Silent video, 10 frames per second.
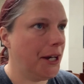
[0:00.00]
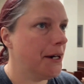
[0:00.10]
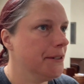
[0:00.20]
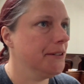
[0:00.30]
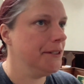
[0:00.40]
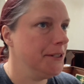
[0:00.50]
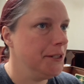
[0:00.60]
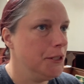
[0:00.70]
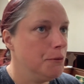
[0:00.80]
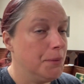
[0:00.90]
that.
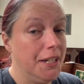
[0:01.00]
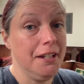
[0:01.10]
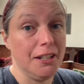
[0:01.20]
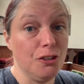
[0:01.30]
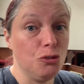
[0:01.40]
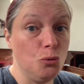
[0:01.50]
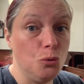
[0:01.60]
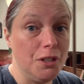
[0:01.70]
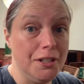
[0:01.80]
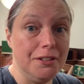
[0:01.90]
But yeah, that's all
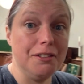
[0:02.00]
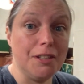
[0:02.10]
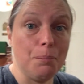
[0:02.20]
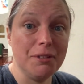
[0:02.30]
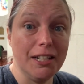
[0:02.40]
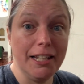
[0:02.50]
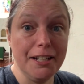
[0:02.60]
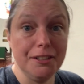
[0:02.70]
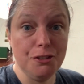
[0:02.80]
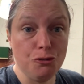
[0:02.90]
the, the stamps
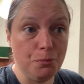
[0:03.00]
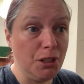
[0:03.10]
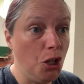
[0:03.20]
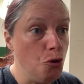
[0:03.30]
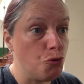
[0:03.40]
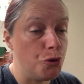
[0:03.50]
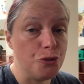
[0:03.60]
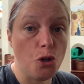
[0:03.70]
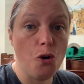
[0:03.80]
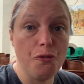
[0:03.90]
collected from the low route
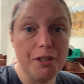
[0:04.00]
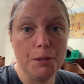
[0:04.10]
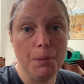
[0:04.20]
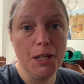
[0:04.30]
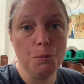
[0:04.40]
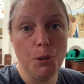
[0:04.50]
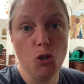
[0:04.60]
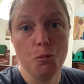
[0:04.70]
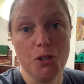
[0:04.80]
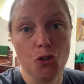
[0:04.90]
of the Peak
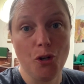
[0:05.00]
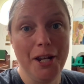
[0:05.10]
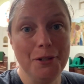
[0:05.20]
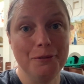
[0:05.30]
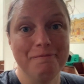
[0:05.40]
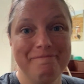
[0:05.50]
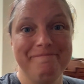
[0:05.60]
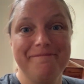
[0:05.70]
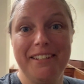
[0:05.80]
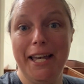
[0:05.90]
Pilgrimage Trail.
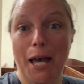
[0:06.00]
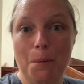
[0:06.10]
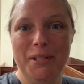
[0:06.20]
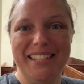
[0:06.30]
Happy